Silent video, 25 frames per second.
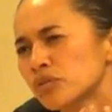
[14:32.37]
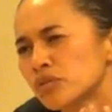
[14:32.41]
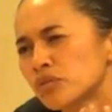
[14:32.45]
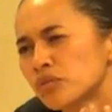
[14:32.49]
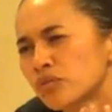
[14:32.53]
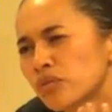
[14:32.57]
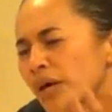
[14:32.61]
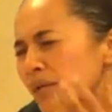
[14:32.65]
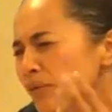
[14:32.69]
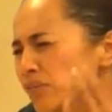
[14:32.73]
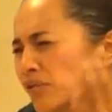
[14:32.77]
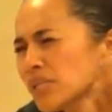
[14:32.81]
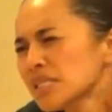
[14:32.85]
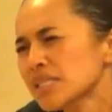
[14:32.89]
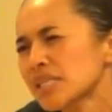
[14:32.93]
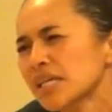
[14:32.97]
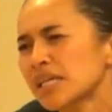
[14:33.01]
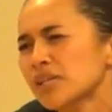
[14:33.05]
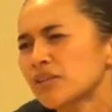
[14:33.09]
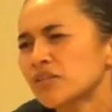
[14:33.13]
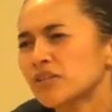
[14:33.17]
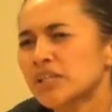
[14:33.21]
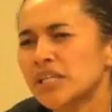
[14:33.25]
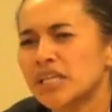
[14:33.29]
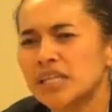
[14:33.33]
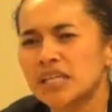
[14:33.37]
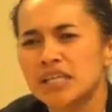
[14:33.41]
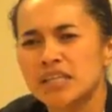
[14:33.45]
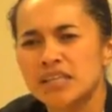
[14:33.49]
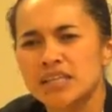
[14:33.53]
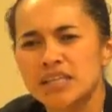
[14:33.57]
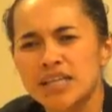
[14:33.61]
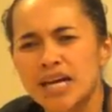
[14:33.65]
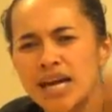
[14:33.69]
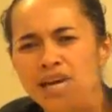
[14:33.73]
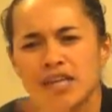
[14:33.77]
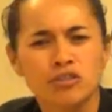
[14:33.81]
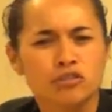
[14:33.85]
When was that okay?
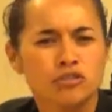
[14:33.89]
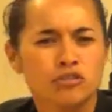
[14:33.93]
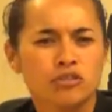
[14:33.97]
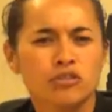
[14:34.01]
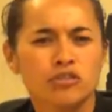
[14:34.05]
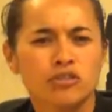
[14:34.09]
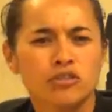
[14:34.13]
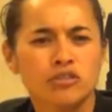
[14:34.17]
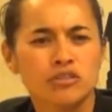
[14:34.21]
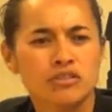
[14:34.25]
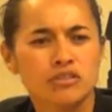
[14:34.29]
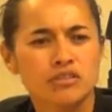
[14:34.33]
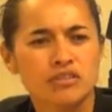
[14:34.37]
Like, I don't know.